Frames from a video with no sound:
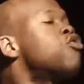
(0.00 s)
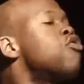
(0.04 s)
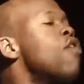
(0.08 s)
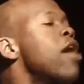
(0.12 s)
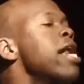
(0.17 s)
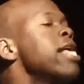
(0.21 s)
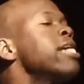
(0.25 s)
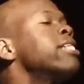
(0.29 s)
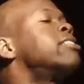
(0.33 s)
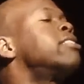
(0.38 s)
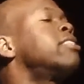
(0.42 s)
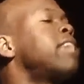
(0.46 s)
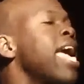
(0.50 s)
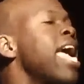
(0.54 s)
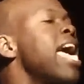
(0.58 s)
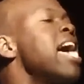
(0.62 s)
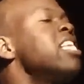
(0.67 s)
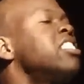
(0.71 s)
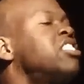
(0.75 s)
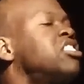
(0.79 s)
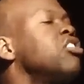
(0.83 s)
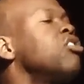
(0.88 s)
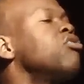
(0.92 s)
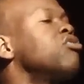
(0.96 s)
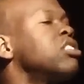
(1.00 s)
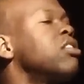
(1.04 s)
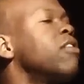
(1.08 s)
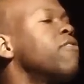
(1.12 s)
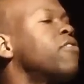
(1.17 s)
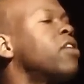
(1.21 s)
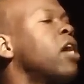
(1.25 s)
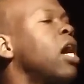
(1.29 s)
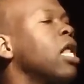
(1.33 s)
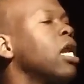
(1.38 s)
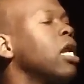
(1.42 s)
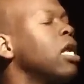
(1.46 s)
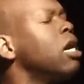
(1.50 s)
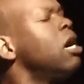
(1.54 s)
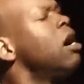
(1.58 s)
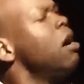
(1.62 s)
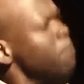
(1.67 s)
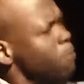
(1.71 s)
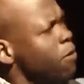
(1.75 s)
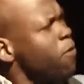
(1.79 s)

creating scared children of color